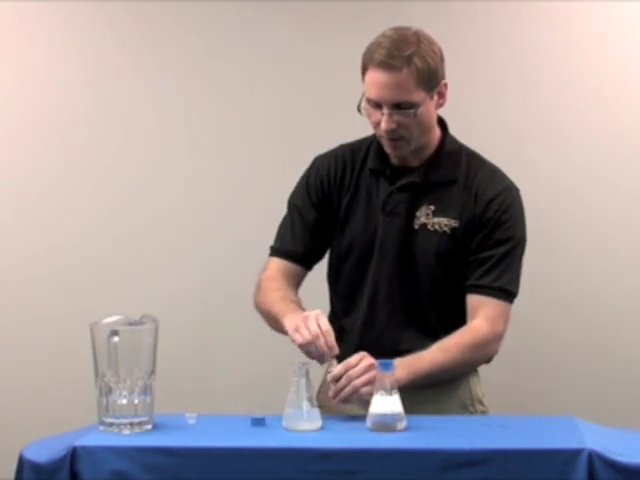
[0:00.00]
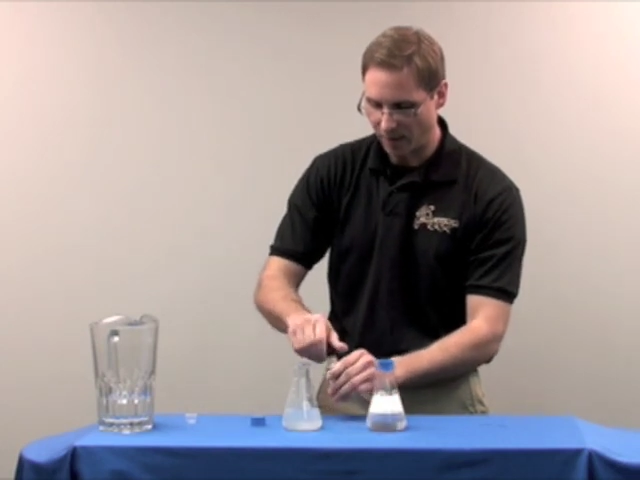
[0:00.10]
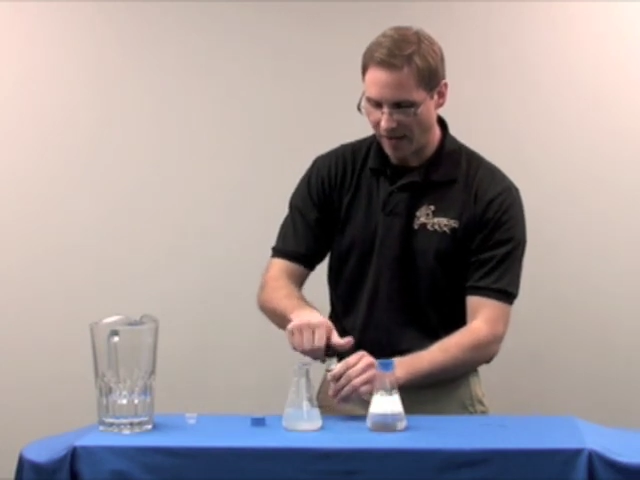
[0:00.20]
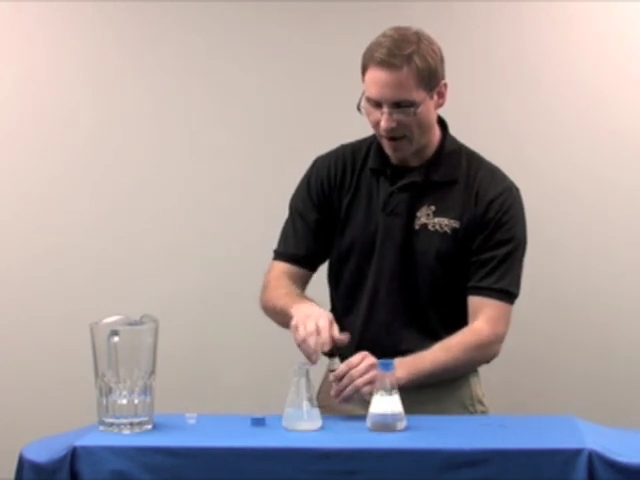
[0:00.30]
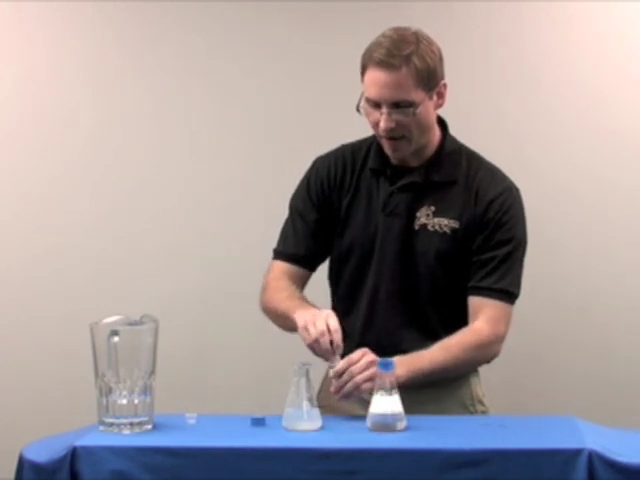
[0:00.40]

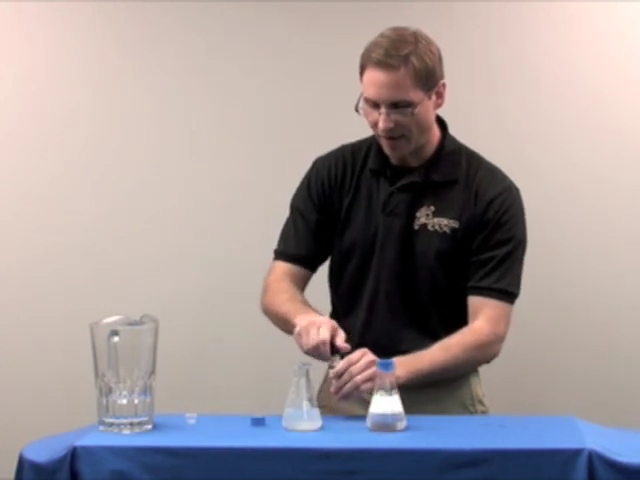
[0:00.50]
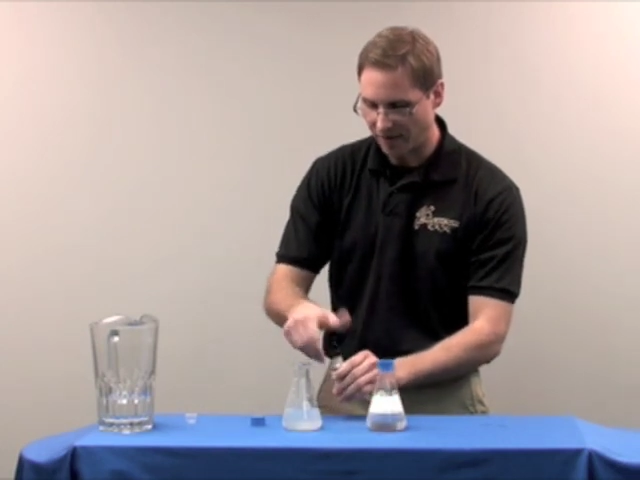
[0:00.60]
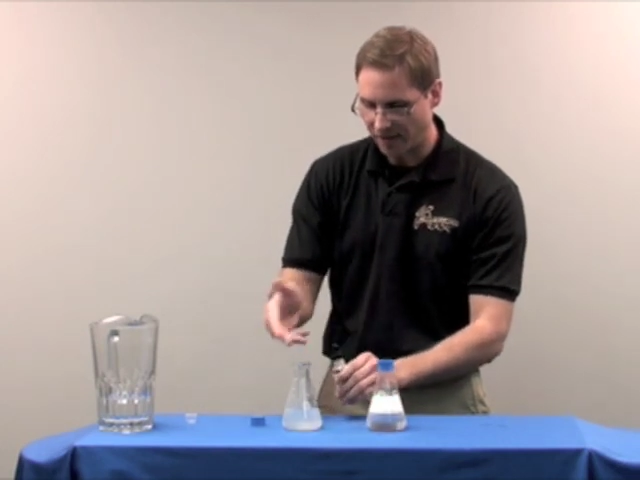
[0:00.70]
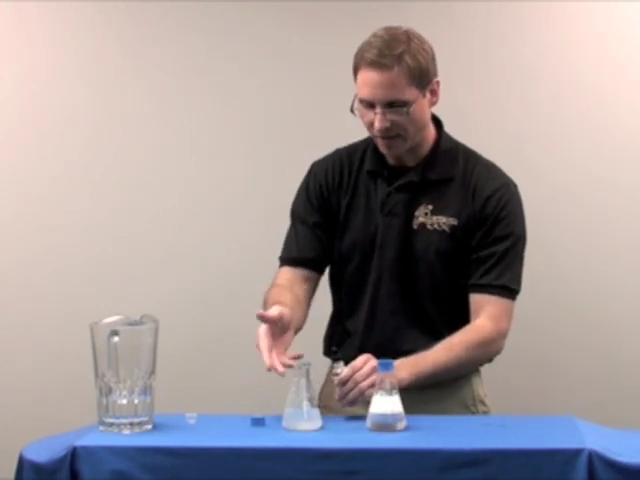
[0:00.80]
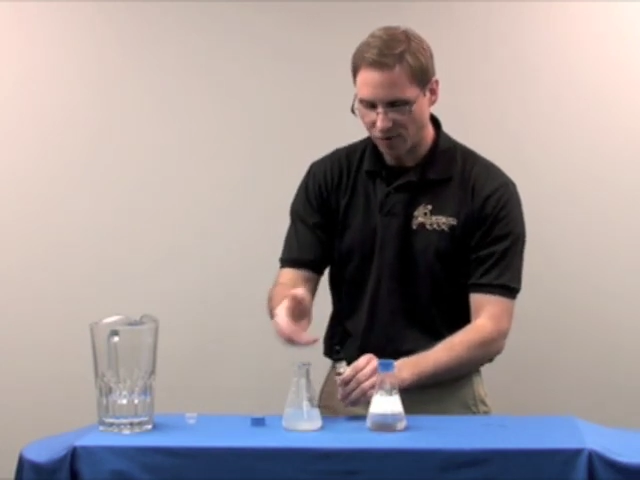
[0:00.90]
We now have
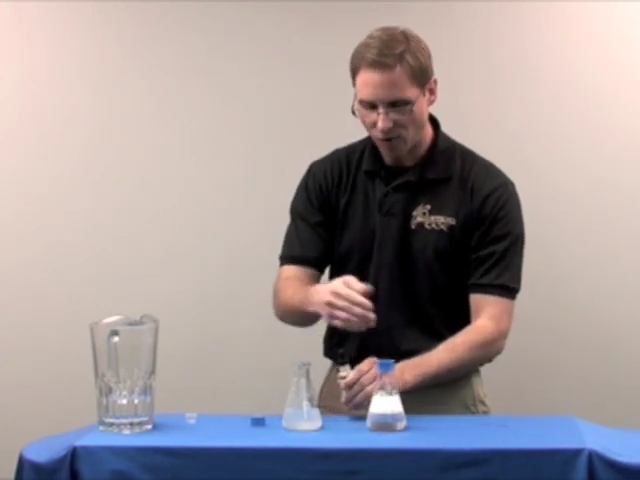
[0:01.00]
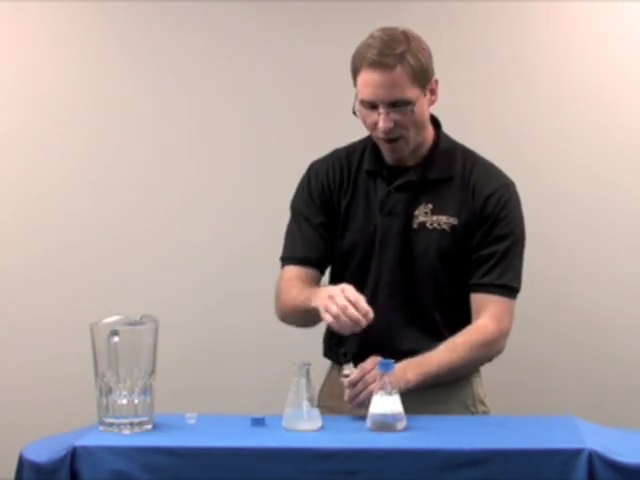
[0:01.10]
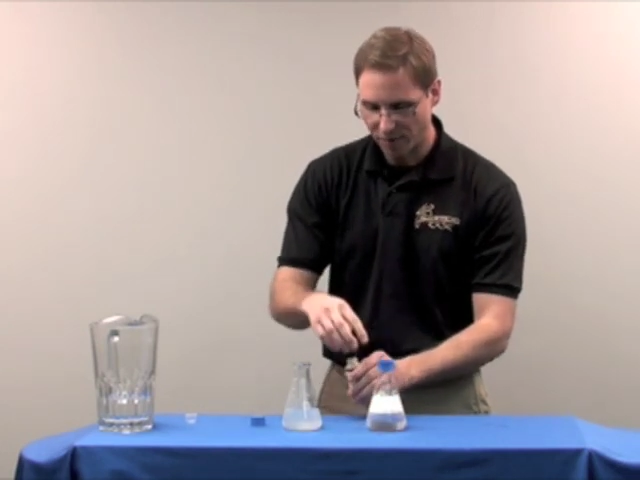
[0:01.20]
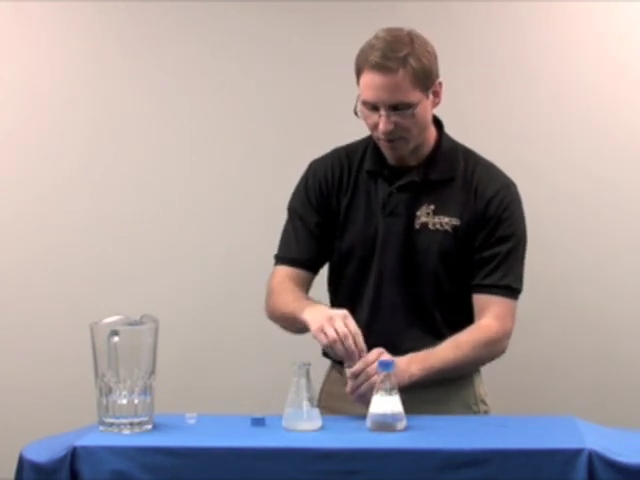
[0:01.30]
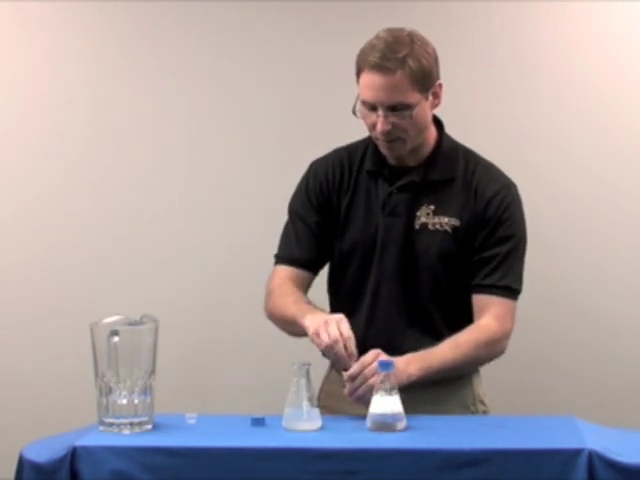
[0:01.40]
6
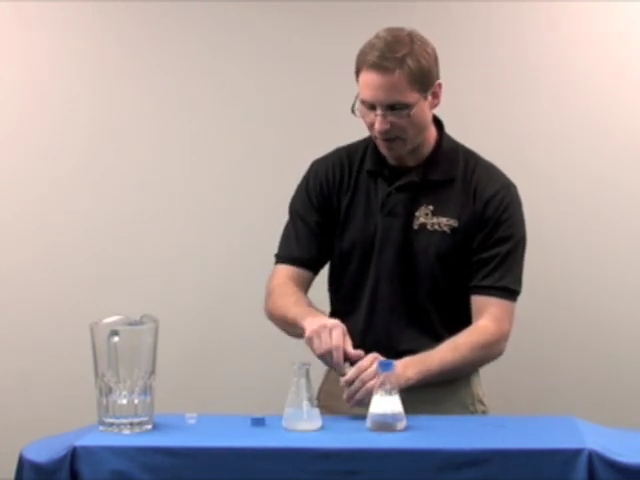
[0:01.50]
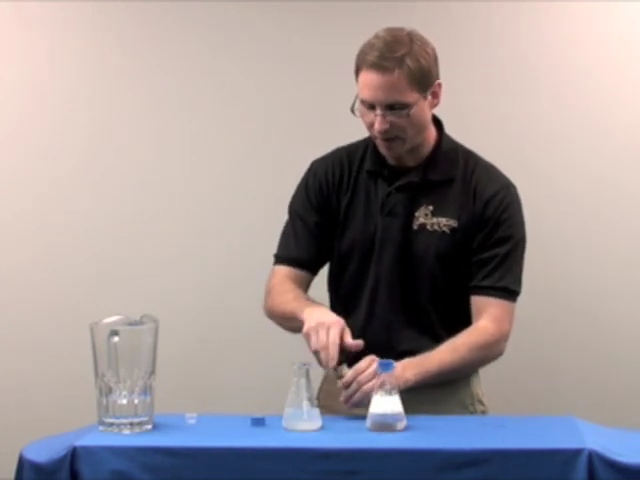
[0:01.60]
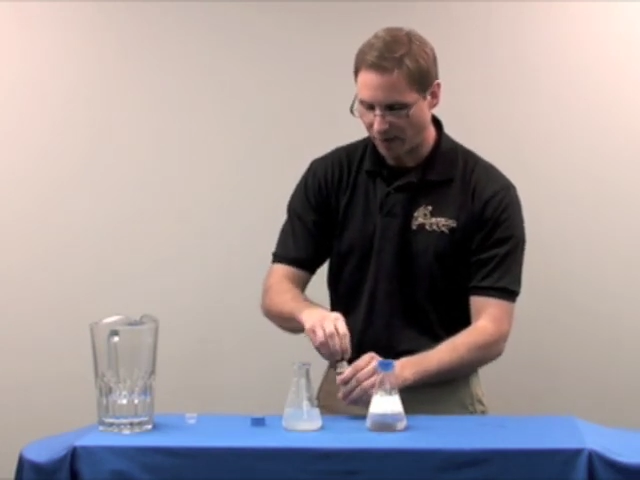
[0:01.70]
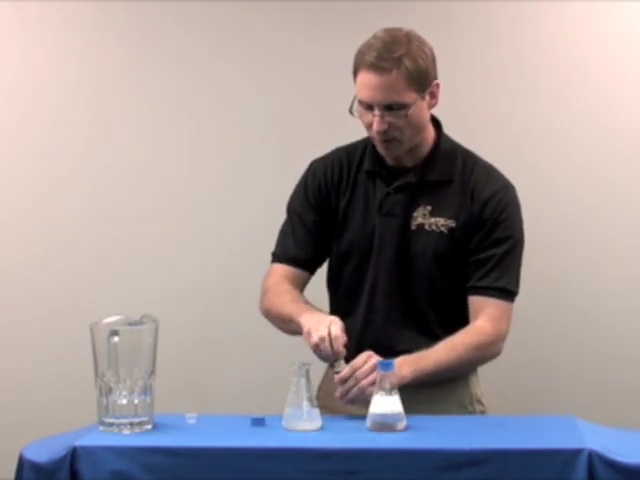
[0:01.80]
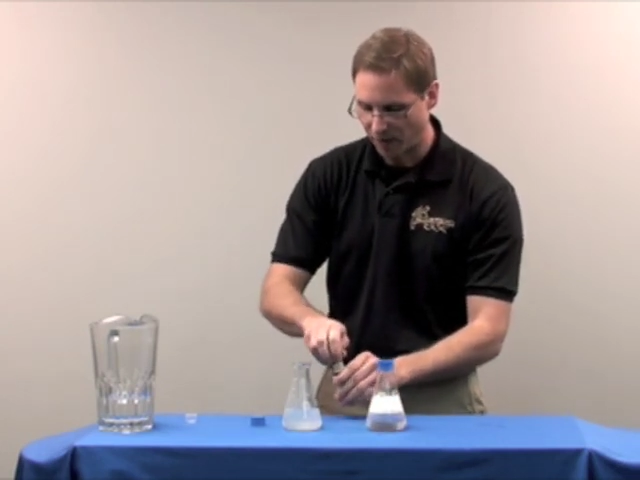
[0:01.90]
drops
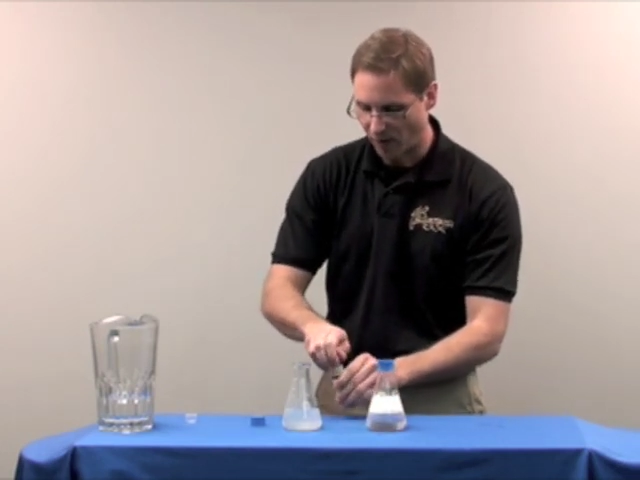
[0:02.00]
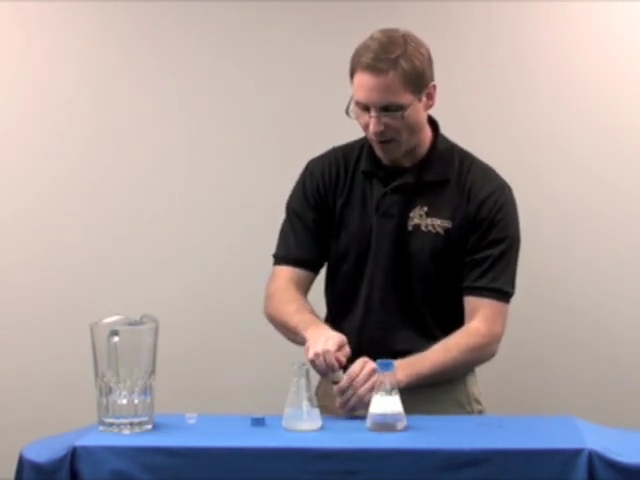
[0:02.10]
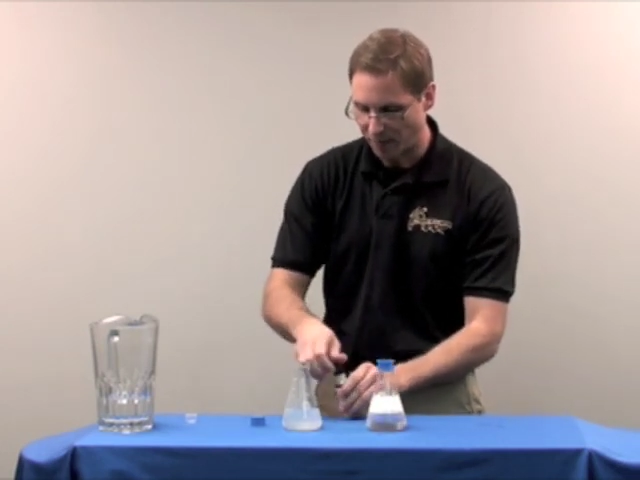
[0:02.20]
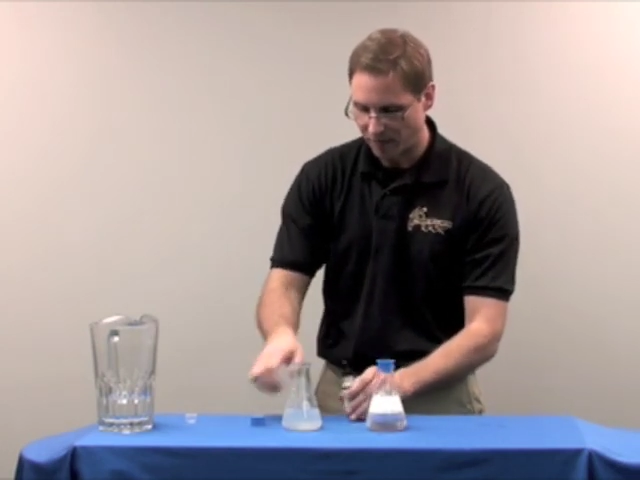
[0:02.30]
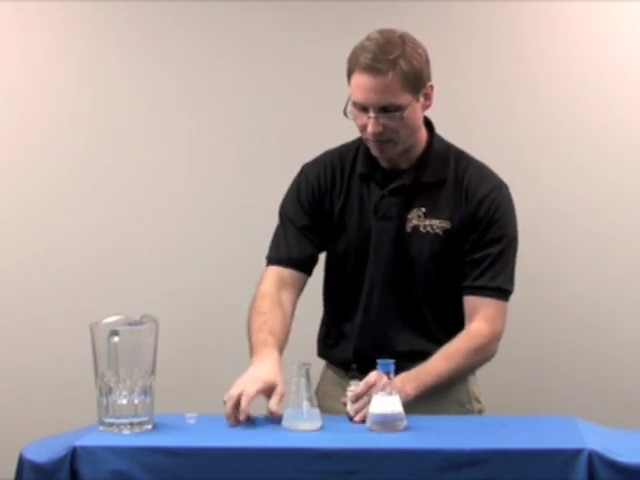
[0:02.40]
compared to 3
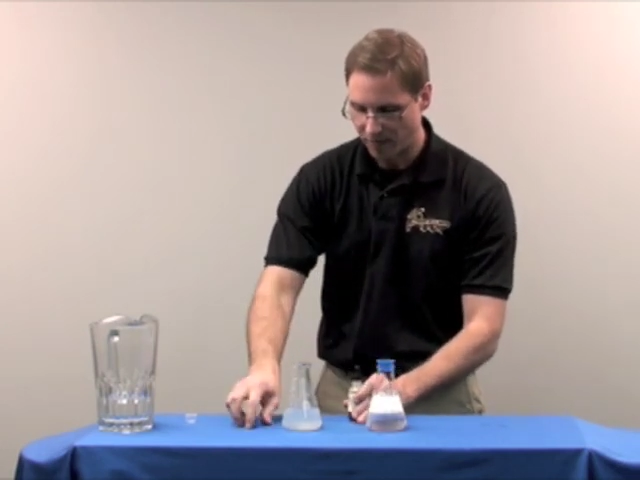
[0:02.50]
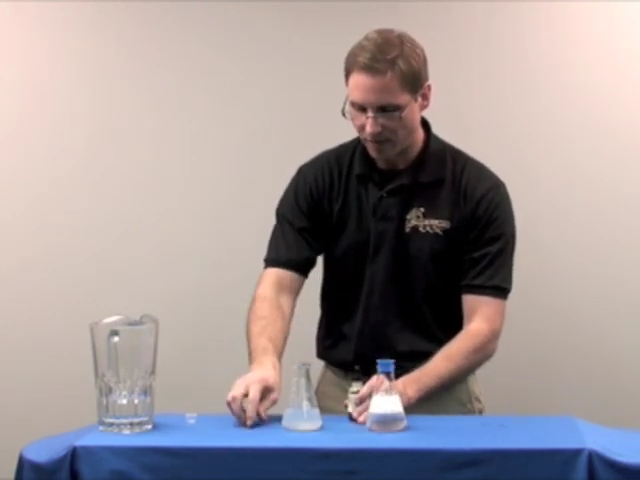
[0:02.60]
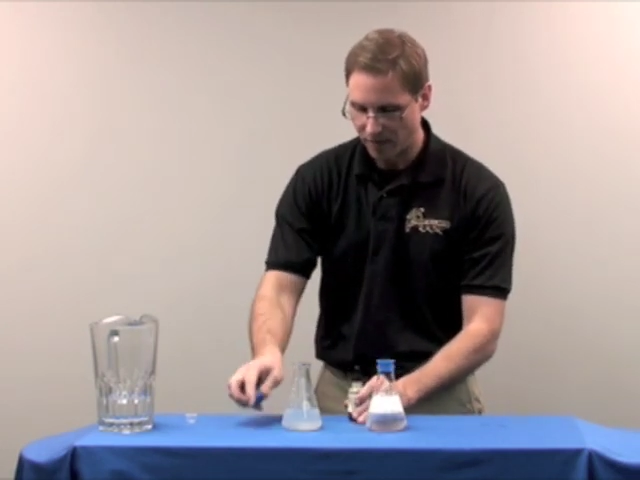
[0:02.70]
drops.